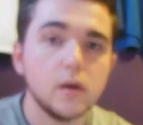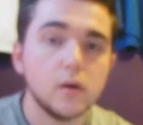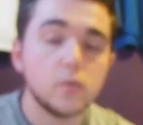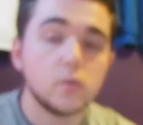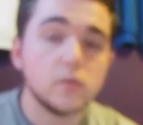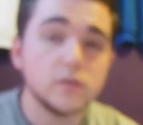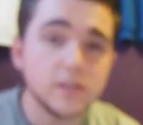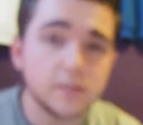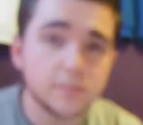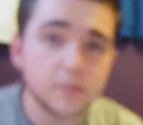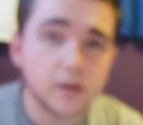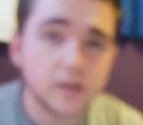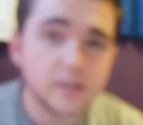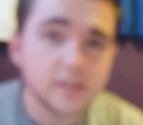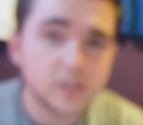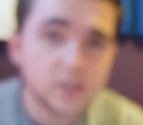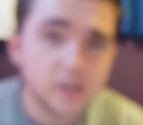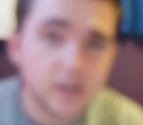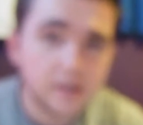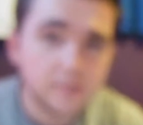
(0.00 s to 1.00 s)
What is up guys,
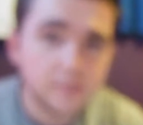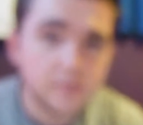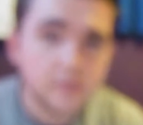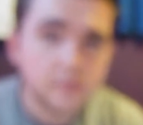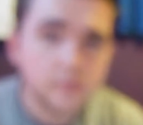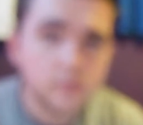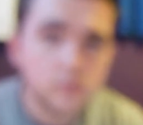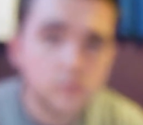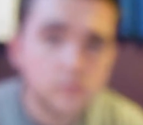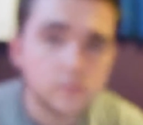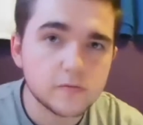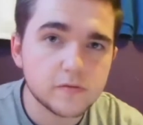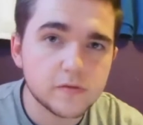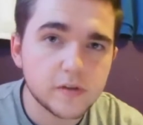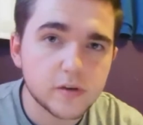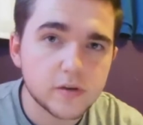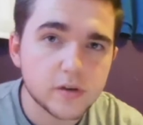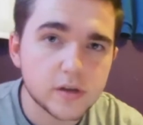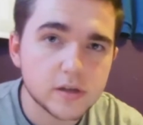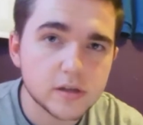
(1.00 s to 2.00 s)
James, Ooh,
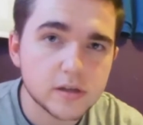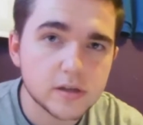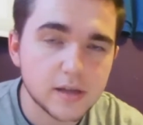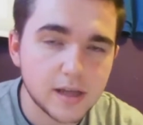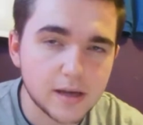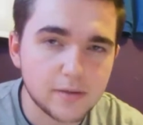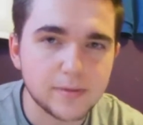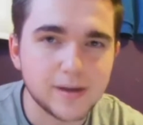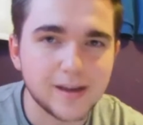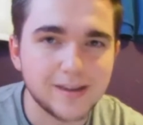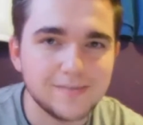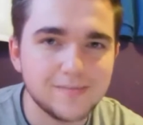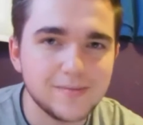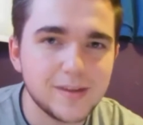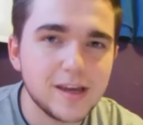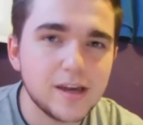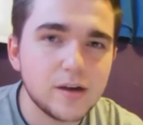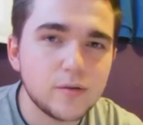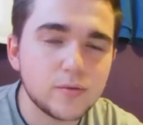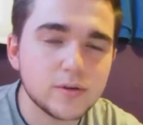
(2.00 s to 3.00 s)
focus, yeah, there we go.
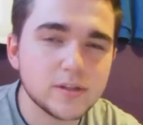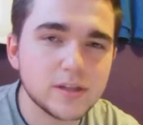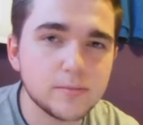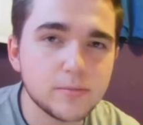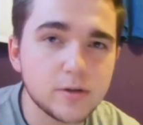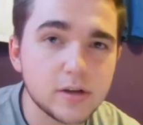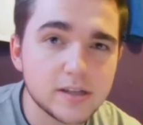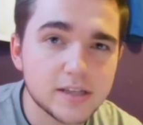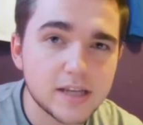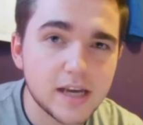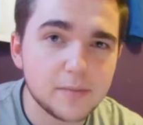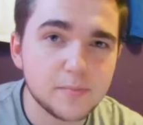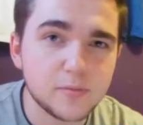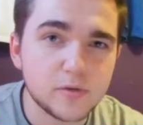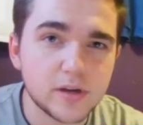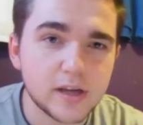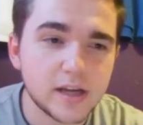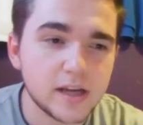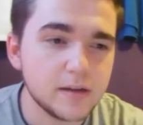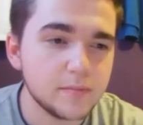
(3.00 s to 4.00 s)
What is up guys,
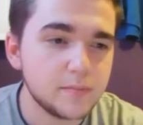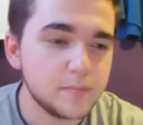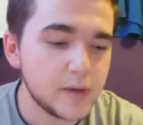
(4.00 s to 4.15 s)
Cakeboy here.